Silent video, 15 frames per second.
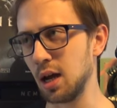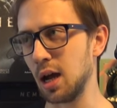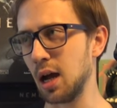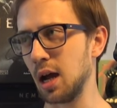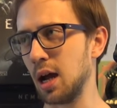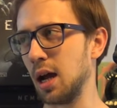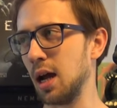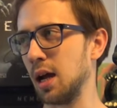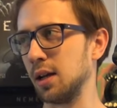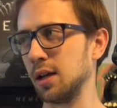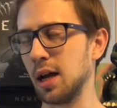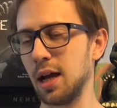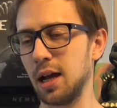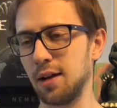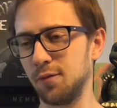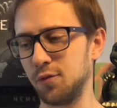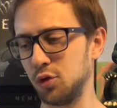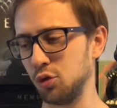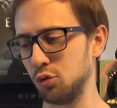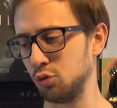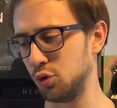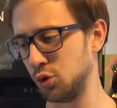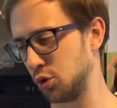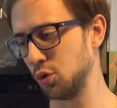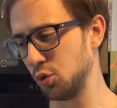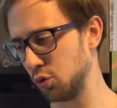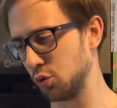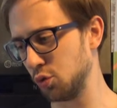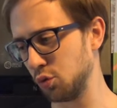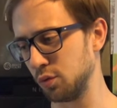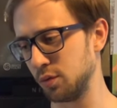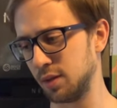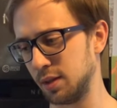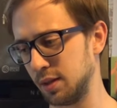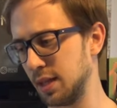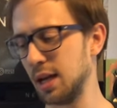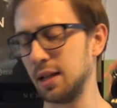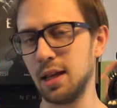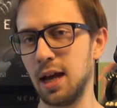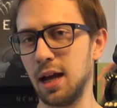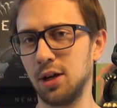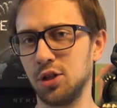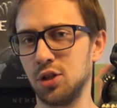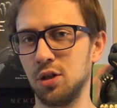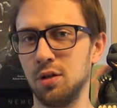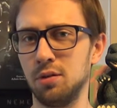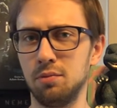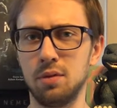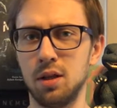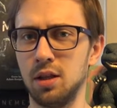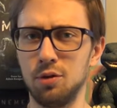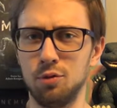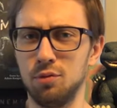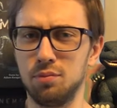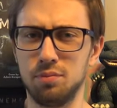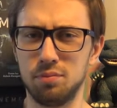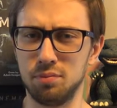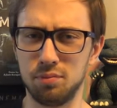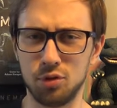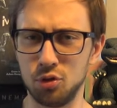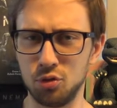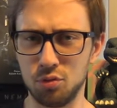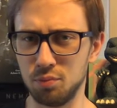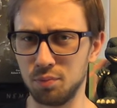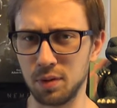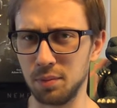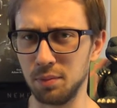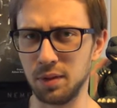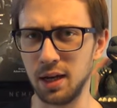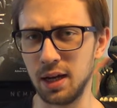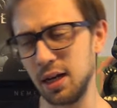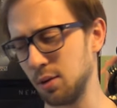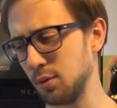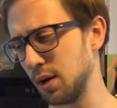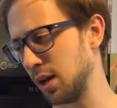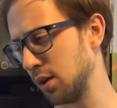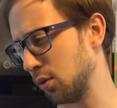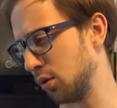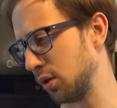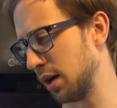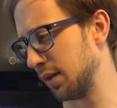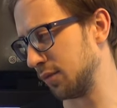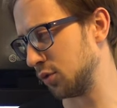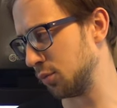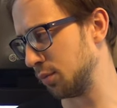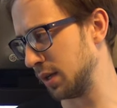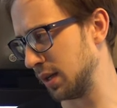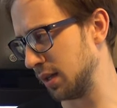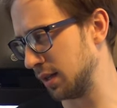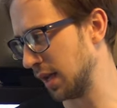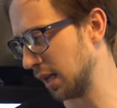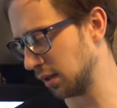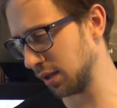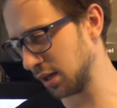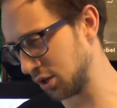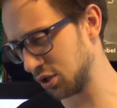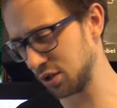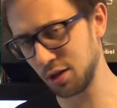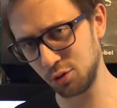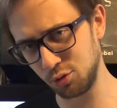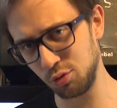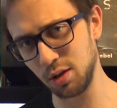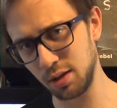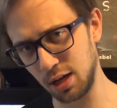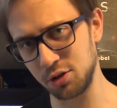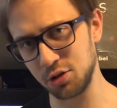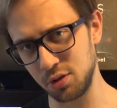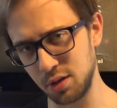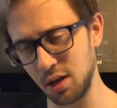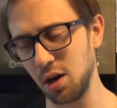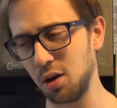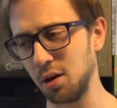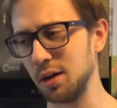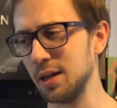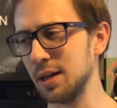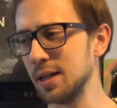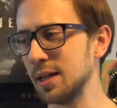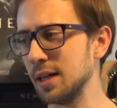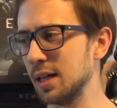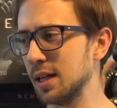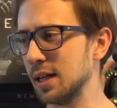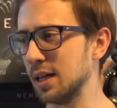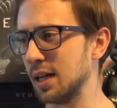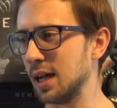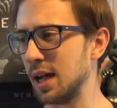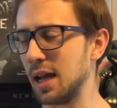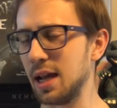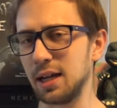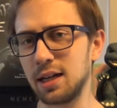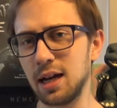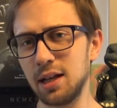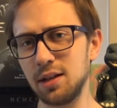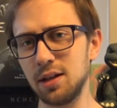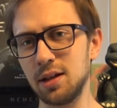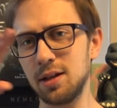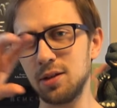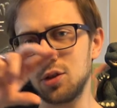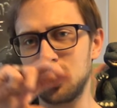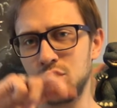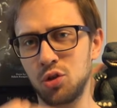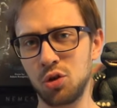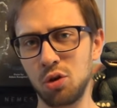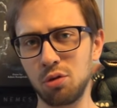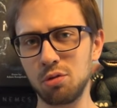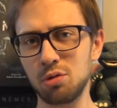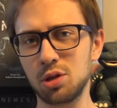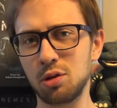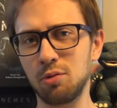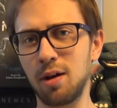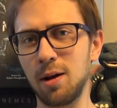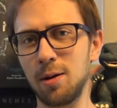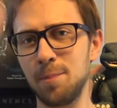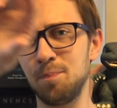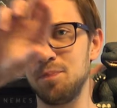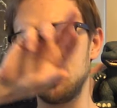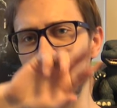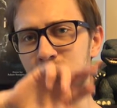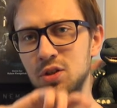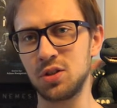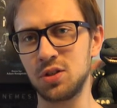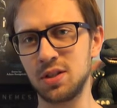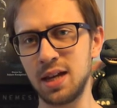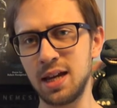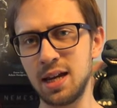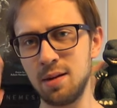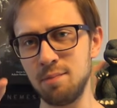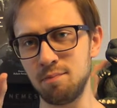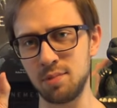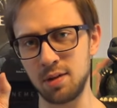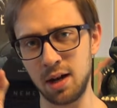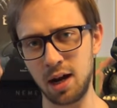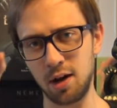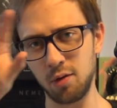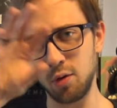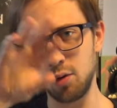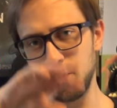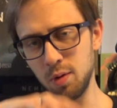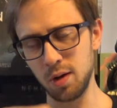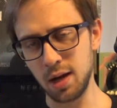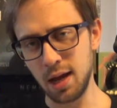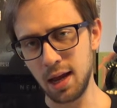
and I have to do that action that I would do probably anyway, or I have to be in that location and do that action there. It kind of circles around the same narrow